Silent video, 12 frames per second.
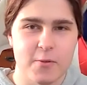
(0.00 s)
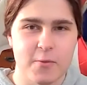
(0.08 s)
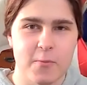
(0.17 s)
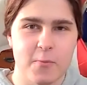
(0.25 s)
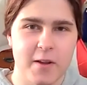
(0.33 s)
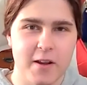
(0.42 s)

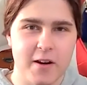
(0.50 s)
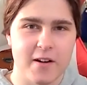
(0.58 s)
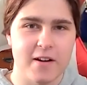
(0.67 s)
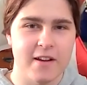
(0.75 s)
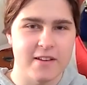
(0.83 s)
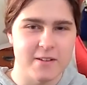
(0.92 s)

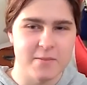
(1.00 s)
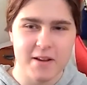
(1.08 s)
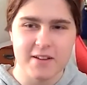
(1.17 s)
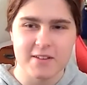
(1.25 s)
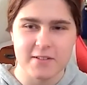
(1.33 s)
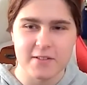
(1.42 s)
it's a
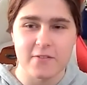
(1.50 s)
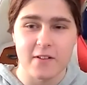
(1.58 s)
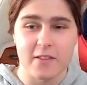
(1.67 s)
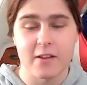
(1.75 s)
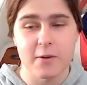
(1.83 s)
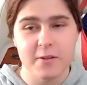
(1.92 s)
mix of a
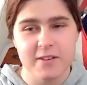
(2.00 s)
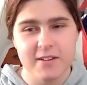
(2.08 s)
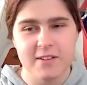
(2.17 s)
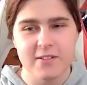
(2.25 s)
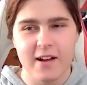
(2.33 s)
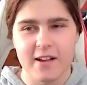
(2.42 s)

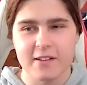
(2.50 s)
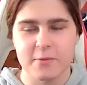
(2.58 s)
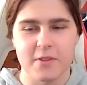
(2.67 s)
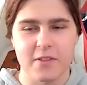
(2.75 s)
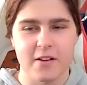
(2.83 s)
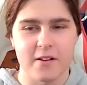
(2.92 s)
linguistics class
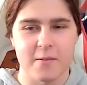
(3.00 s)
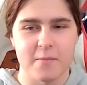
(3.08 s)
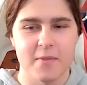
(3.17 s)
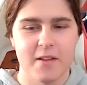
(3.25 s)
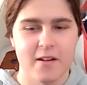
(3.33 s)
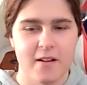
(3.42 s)
with a
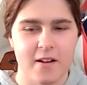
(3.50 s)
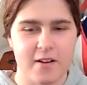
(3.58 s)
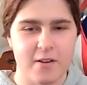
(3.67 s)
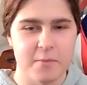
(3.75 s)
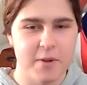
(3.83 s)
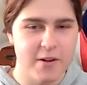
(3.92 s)

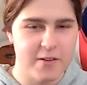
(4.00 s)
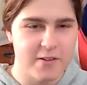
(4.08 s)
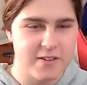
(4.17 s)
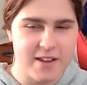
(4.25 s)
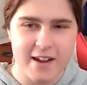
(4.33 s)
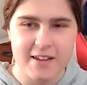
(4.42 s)
computer
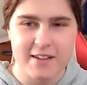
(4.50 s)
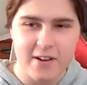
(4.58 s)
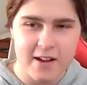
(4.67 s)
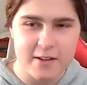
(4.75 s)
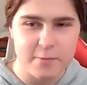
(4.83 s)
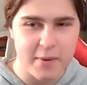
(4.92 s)
science
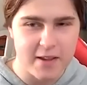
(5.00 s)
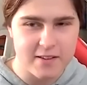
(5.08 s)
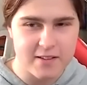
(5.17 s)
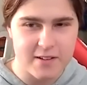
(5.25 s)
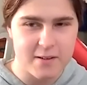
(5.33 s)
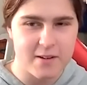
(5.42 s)
class
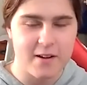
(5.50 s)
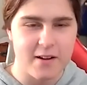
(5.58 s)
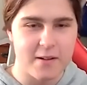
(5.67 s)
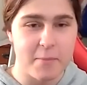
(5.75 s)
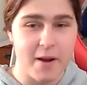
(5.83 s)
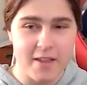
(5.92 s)
based in
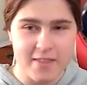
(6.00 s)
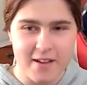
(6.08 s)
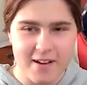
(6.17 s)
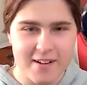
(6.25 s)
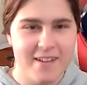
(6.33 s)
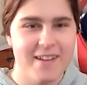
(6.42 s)

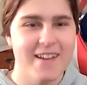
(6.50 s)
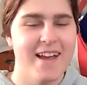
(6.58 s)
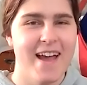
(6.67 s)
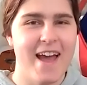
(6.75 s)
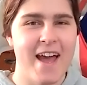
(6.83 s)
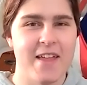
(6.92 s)
Python,
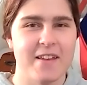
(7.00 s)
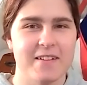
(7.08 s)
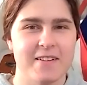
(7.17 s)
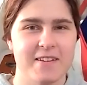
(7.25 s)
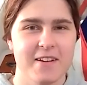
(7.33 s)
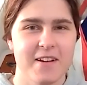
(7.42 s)

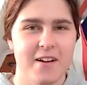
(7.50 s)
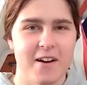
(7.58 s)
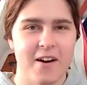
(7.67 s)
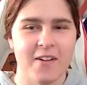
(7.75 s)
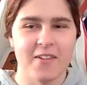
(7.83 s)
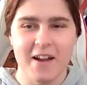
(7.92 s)
and
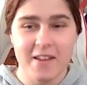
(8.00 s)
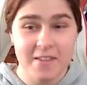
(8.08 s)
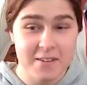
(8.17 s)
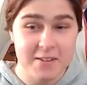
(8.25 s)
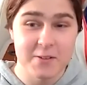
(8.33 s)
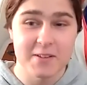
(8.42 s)
a lot of the
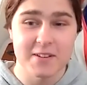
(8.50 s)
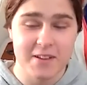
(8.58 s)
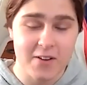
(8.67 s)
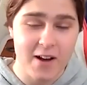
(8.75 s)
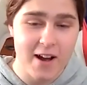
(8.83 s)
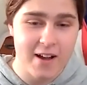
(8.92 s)
students in the
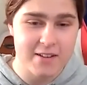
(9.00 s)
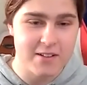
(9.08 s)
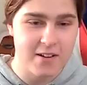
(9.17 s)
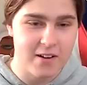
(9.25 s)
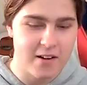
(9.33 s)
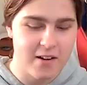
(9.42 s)
class
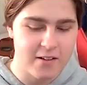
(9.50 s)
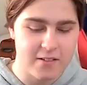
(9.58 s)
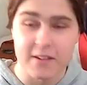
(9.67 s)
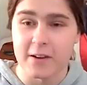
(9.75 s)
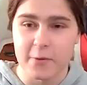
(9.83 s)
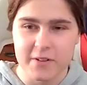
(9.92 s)
are
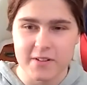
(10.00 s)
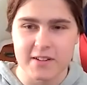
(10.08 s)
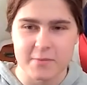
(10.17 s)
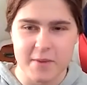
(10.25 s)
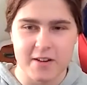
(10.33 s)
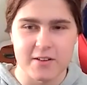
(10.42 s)

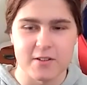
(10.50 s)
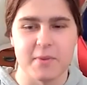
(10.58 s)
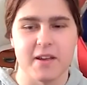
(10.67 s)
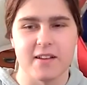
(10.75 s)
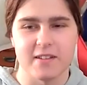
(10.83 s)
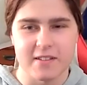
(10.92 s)
linguistics majors
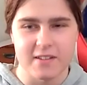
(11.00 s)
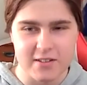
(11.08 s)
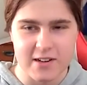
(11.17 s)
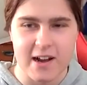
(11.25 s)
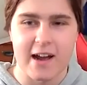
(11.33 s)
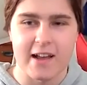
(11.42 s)
because it's such
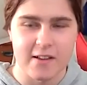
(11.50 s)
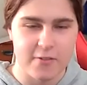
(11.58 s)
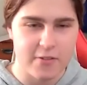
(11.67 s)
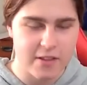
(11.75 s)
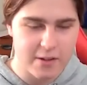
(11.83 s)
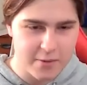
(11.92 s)
a high
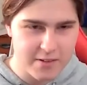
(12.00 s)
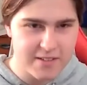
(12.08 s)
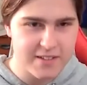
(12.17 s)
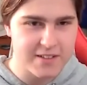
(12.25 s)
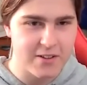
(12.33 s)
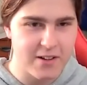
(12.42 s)
level
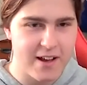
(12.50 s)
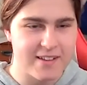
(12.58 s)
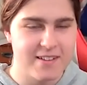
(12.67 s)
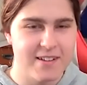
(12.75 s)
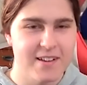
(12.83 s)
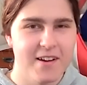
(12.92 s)
linguistics
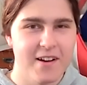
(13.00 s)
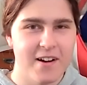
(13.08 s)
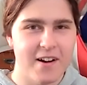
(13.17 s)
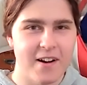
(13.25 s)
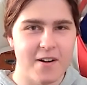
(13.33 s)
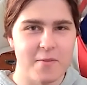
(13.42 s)
class.
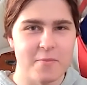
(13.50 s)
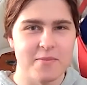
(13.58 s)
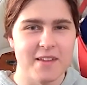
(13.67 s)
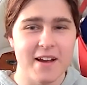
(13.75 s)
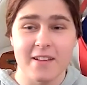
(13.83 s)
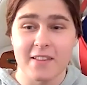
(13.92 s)

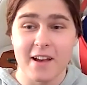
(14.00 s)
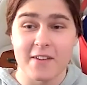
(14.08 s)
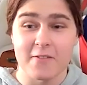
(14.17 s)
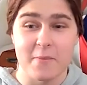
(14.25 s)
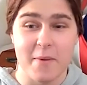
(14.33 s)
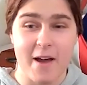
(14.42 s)
Not a lot
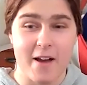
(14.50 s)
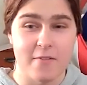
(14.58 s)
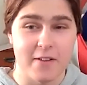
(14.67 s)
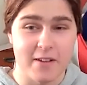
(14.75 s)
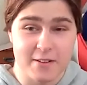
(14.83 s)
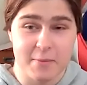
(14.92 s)
of them
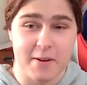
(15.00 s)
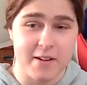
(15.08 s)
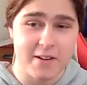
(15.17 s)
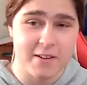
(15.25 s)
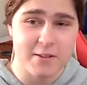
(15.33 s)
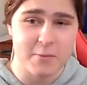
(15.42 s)
have
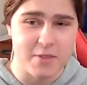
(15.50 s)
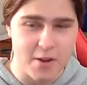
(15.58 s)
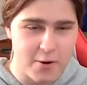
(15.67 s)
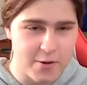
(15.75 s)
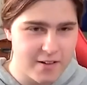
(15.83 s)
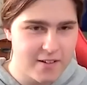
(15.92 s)
experience with
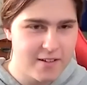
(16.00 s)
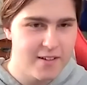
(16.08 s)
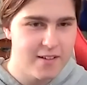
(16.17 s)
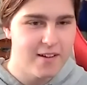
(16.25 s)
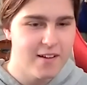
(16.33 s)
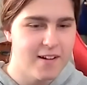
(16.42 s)
coding.
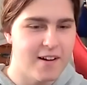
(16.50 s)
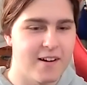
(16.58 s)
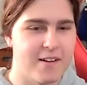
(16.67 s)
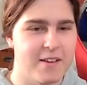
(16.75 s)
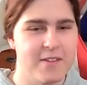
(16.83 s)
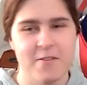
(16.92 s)

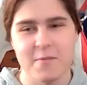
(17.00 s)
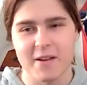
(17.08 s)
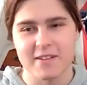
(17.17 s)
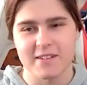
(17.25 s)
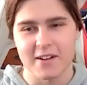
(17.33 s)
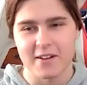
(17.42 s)
Even
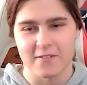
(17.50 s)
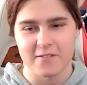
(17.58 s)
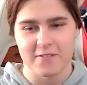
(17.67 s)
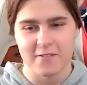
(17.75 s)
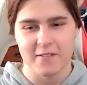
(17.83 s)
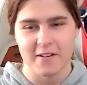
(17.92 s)

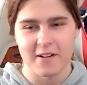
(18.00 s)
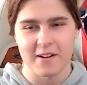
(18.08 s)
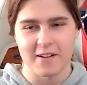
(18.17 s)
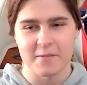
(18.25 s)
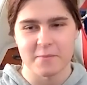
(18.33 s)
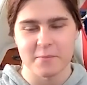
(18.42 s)
myself,
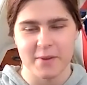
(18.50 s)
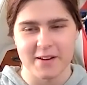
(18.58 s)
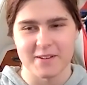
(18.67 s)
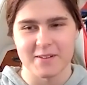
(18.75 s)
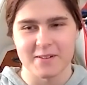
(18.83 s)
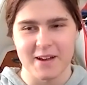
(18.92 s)
being
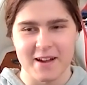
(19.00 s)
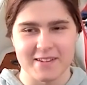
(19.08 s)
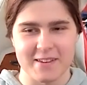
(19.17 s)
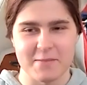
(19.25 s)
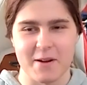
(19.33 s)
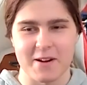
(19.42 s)
an
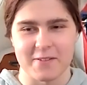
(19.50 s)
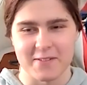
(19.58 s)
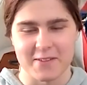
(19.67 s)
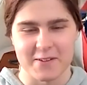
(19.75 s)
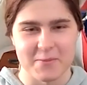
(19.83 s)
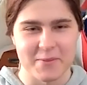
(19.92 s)
IT minor
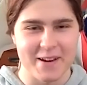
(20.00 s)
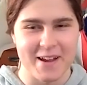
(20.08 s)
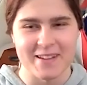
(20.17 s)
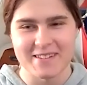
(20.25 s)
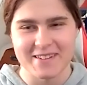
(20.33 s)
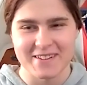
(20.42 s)
for a little bit,
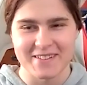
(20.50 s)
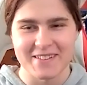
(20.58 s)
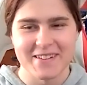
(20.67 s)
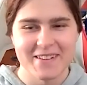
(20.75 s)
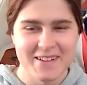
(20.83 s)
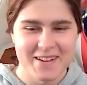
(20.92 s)
I
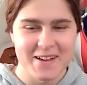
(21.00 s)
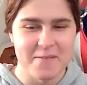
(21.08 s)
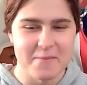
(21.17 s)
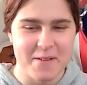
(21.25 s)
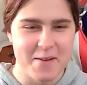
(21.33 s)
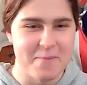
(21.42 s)
still
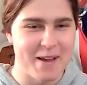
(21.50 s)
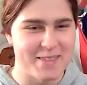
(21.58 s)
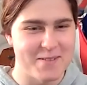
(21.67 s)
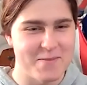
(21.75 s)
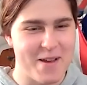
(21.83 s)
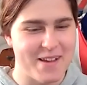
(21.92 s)
am
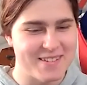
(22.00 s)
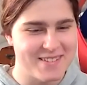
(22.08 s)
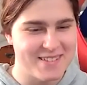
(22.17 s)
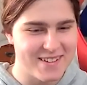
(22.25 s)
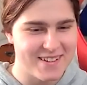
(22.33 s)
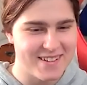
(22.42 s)
not the
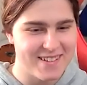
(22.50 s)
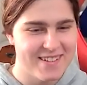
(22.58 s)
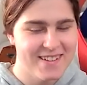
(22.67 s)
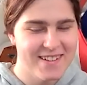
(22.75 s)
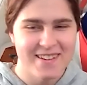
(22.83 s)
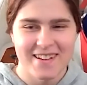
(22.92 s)
best,
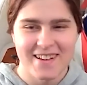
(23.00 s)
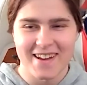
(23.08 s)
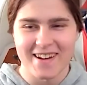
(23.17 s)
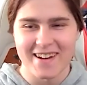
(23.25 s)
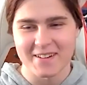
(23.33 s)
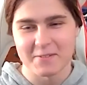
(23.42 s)

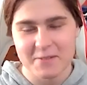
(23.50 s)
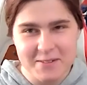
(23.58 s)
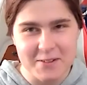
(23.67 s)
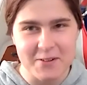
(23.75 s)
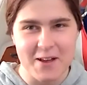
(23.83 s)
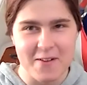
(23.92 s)
and I
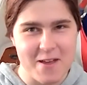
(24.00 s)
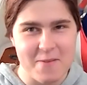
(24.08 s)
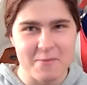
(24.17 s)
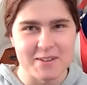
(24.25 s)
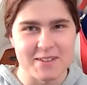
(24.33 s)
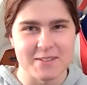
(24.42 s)
don't have
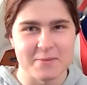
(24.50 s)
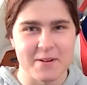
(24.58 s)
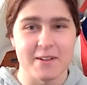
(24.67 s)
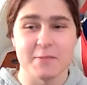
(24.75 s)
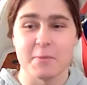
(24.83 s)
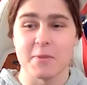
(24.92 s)
that much
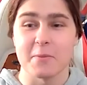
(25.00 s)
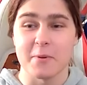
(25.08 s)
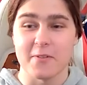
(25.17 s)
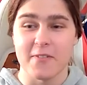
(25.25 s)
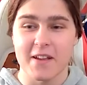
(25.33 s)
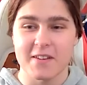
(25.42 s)
experience, but the
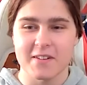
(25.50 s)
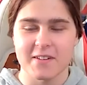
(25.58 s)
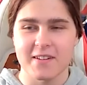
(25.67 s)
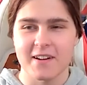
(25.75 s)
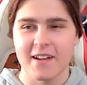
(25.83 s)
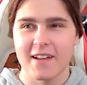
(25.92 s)

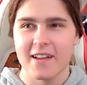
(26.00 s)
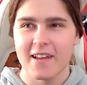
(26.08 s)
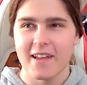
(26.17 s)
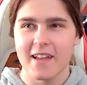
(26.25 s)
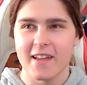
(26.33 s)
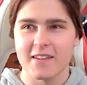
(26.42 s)
professor
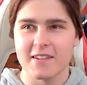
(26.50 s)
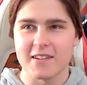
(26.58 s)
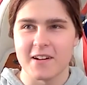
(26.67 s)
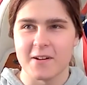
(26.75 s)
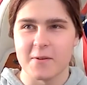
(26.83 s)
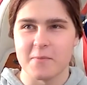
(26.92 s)
is
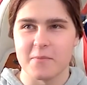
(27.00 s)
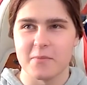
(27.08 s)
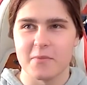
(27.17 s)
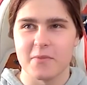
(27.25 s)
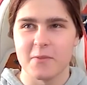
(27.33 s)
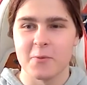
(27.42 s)

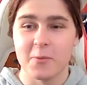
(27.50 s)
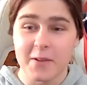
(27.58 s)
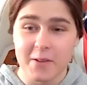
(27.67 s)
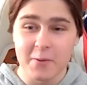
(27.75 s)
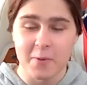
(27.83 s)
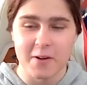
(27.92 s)

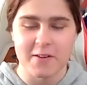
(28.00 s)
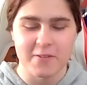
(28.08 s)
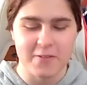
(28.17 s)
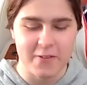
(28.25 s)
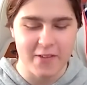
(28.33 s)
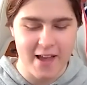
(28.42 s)
really
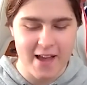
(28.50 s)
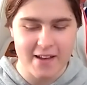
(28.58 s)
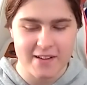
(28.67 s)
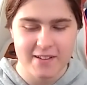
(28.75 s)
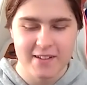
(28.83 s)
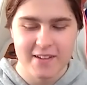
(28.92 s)
wonderful at